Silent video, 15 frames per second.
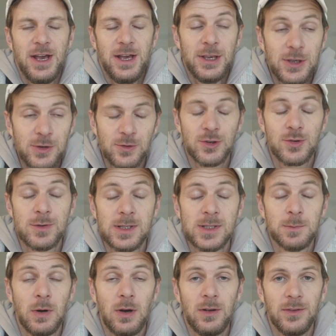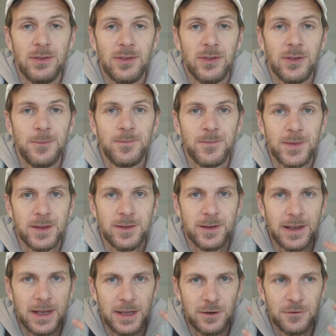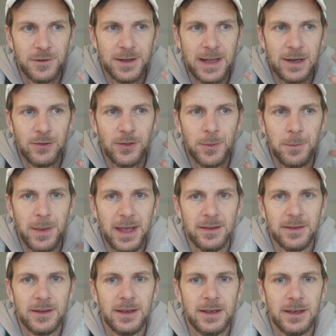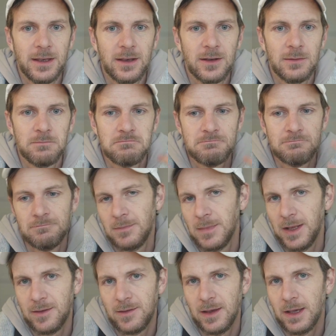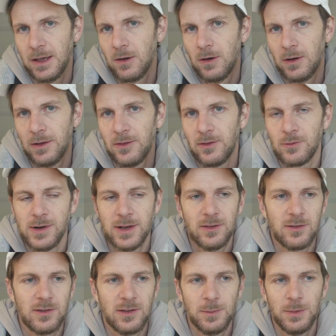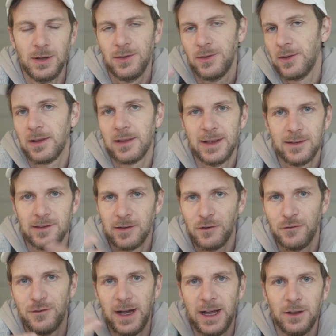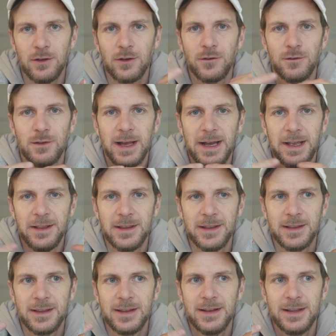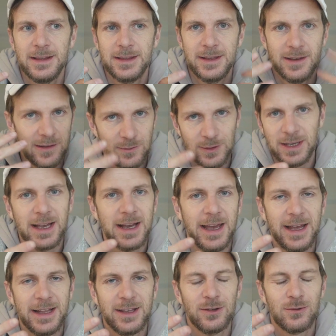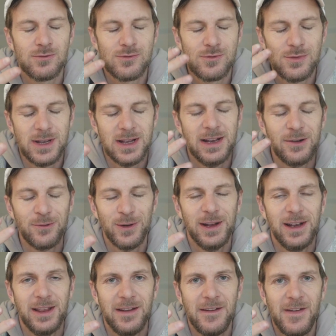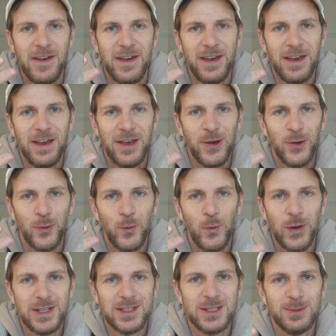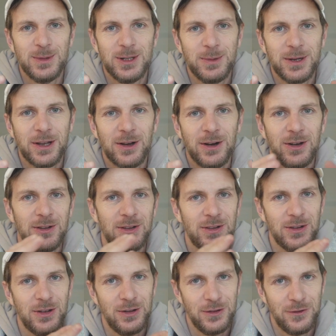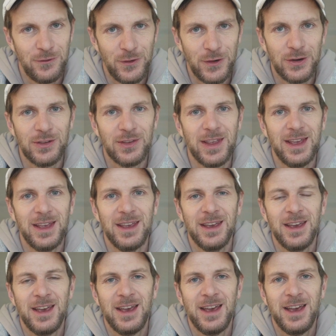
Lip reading: a huge response. It's a kind of an automatic, let's say, call it stress response, the classic fight or flight. And this week I had it really, really visible, because on the first day